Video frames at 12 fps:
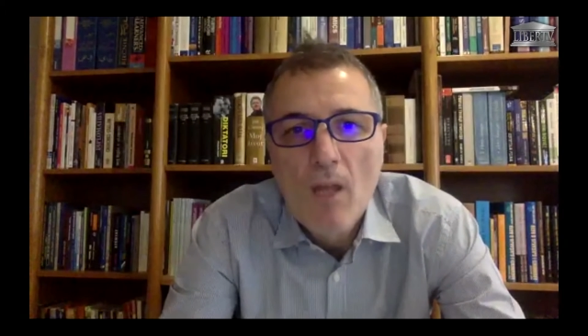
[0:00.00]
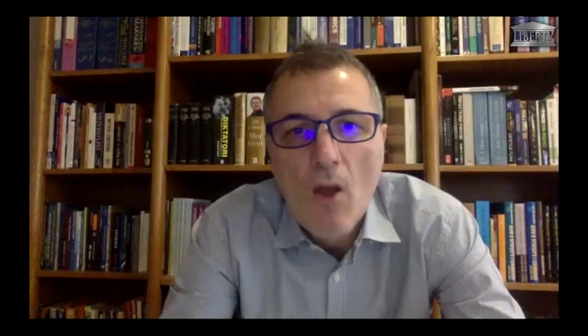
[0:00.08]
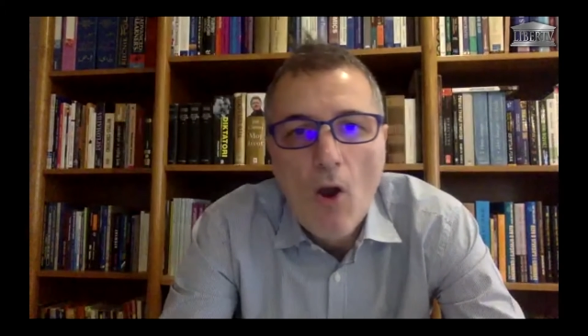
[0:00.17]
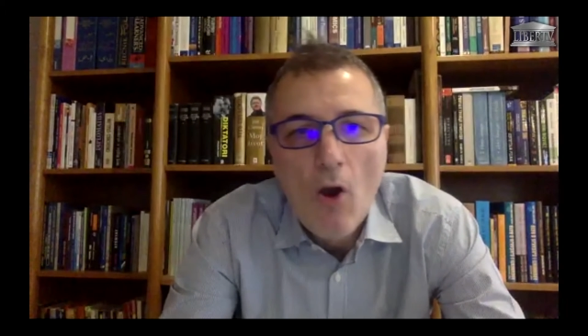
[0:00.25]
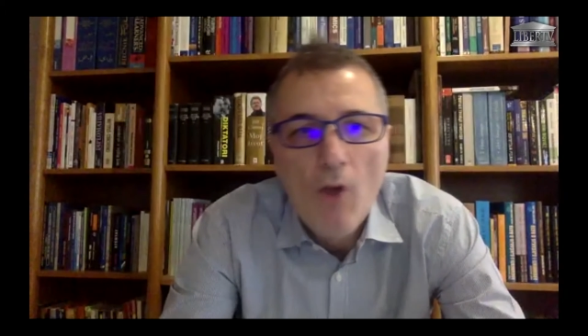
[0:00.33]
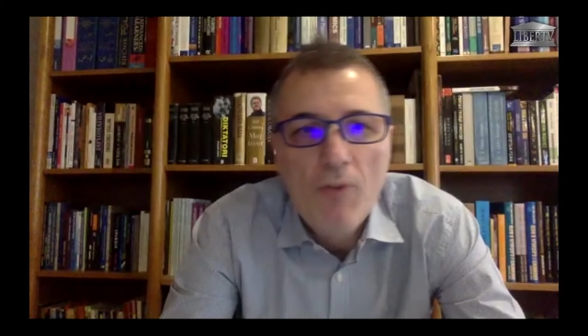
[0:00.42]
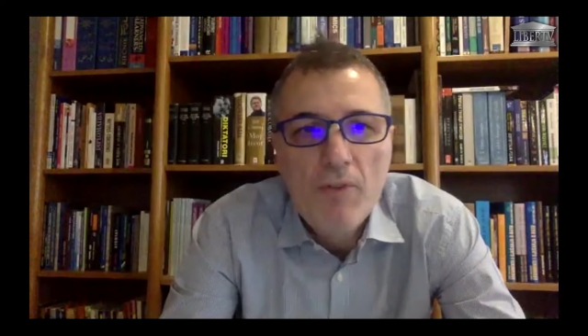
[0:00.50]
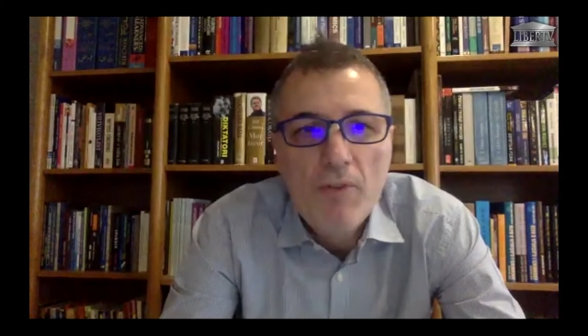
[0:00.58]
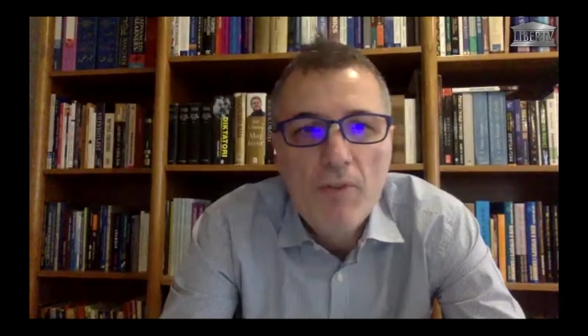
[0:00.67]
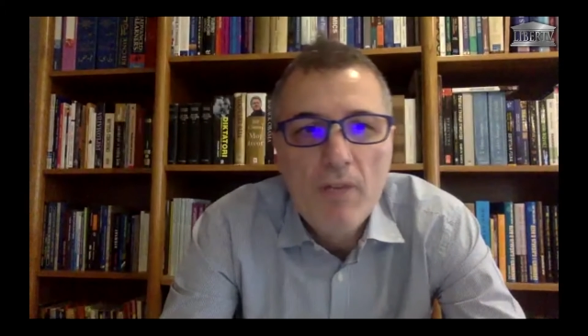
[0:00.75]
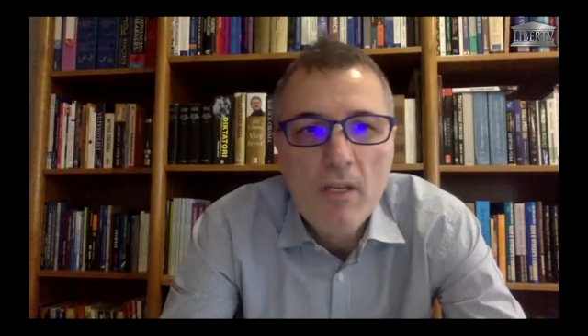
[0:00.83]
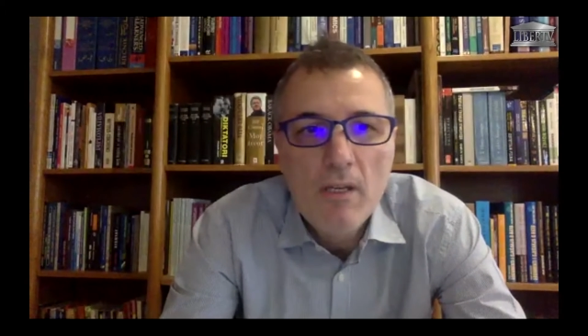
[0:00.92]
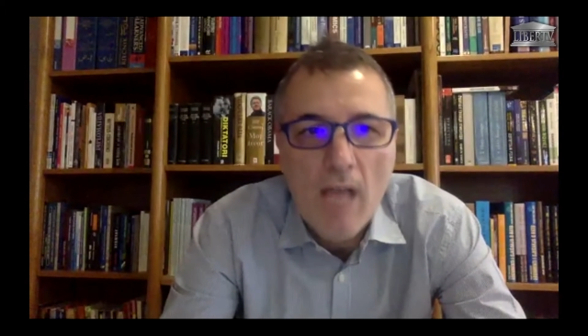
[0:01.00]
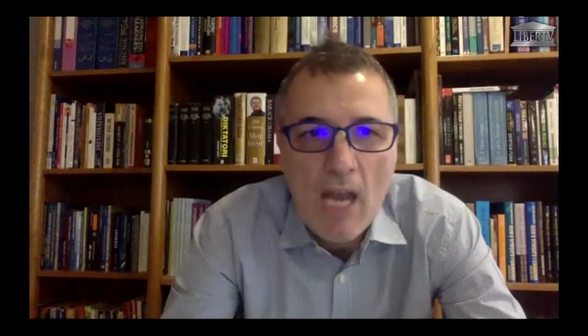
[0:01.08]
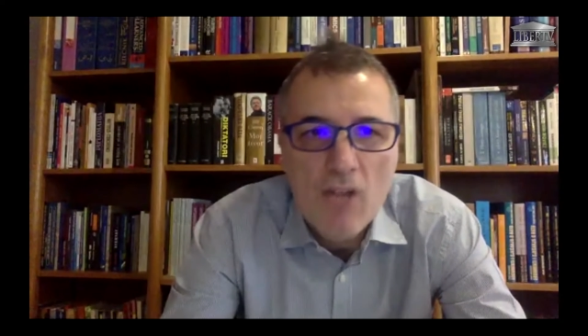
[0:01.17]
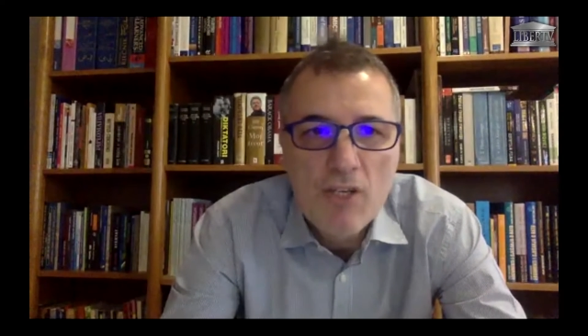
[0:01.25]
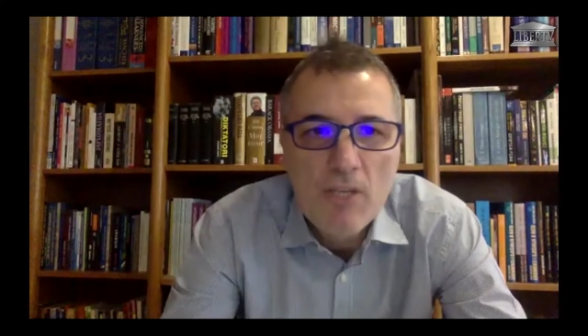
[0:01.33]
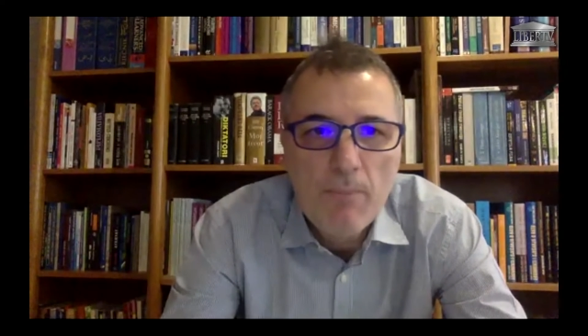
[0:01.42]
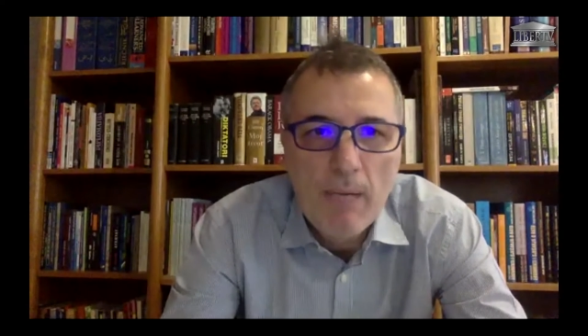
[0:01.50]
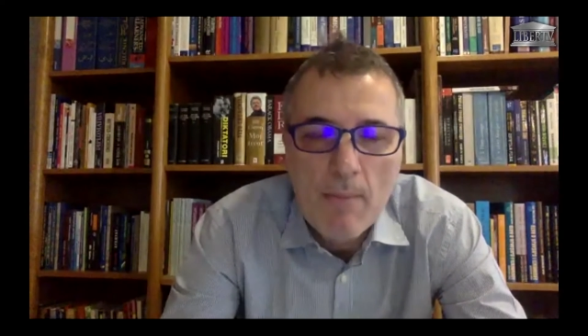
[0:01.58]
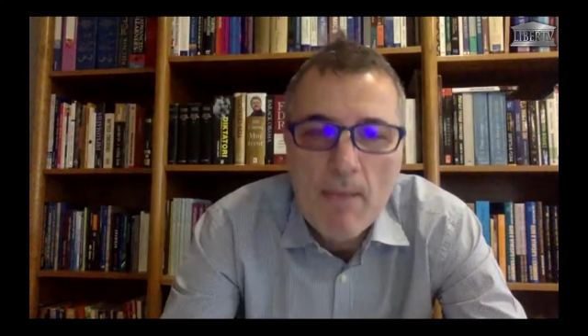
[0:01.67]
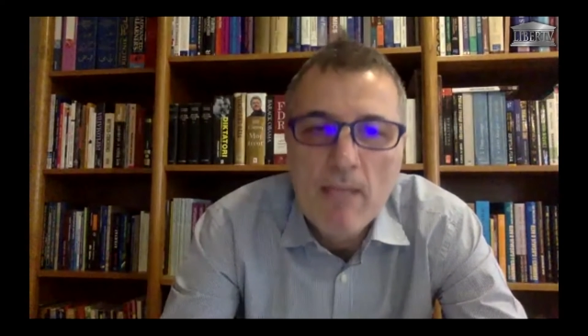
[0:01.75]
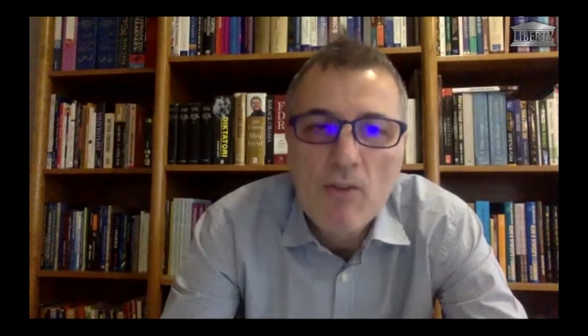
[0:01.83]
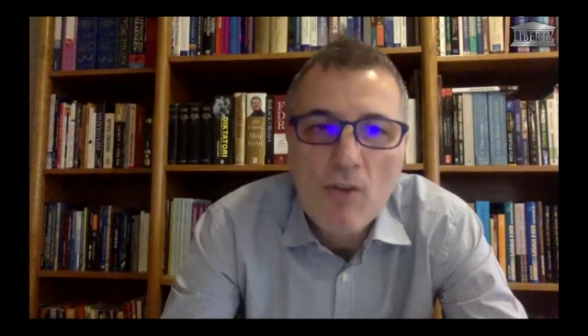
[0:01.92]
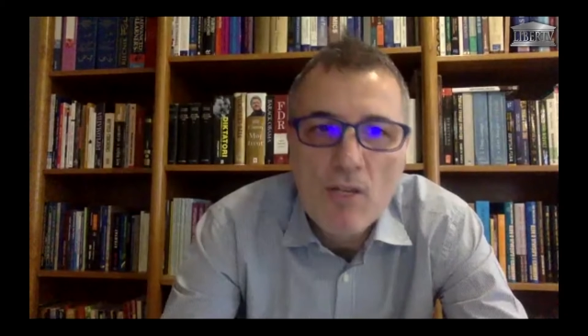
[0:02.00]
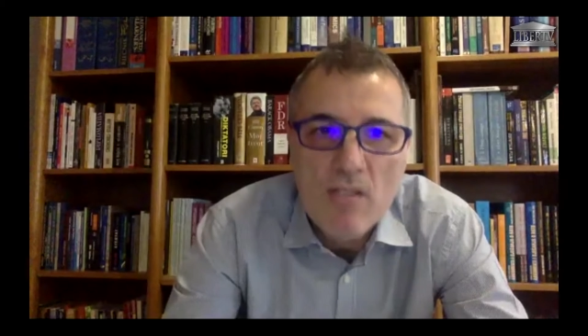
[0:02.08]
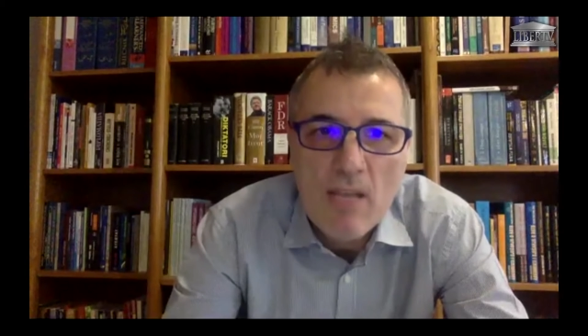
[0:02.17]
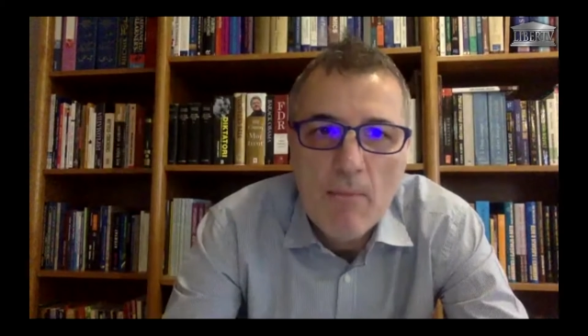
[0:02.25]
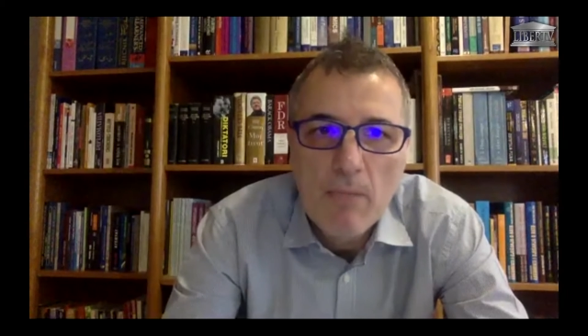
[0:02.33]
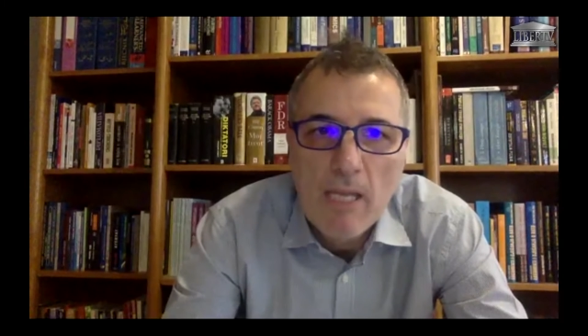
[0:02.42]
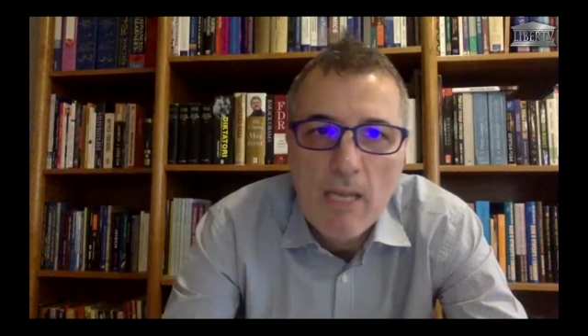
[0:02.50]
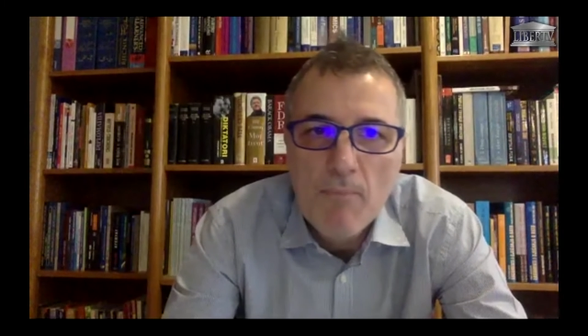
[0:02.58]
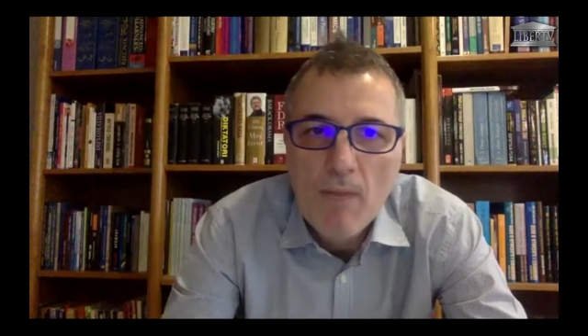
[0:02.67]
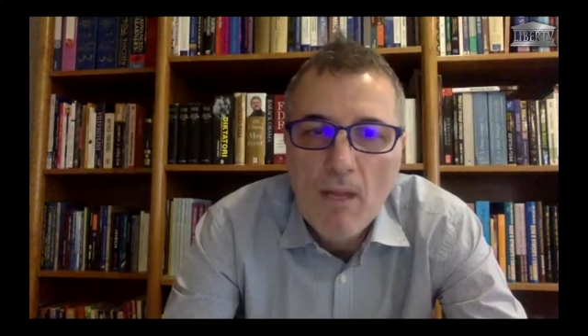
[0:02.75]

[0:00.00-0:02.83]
of the Asian Parliamentary Assembly